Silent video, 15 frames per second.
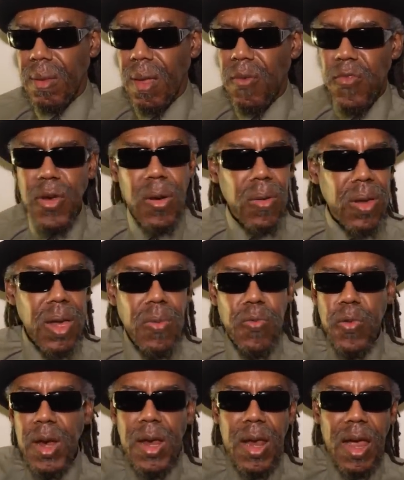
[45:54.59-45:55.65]
If you're gonna keep
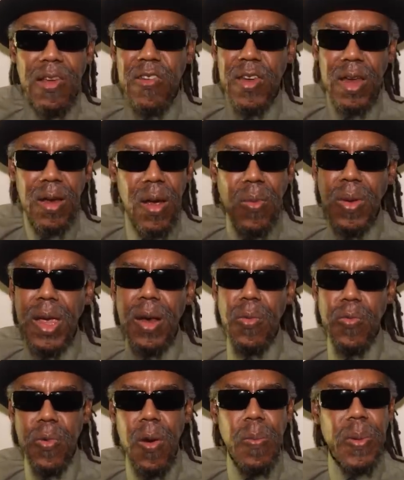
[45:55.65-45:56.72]
reading that shit, go get a
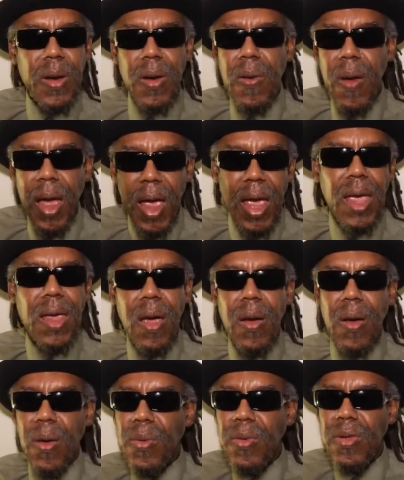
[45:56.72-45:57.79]
rope and go hang your
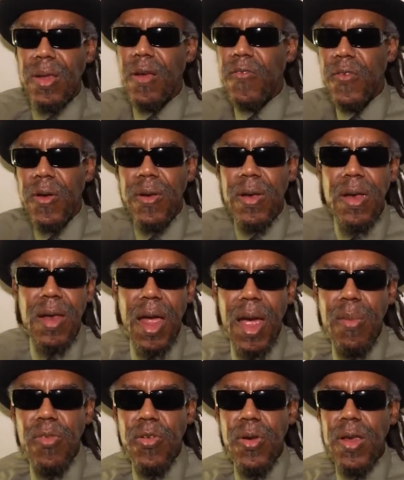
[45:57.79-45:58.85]
own self on the
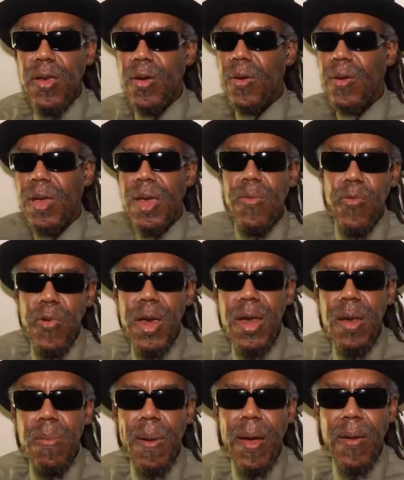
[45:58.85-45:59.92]
damn tree. You're gonna keep
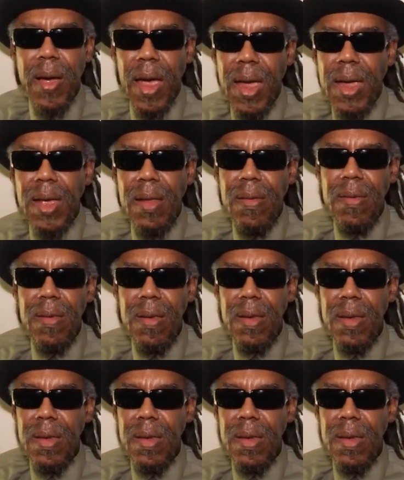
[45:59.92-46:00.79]
reading about hangings?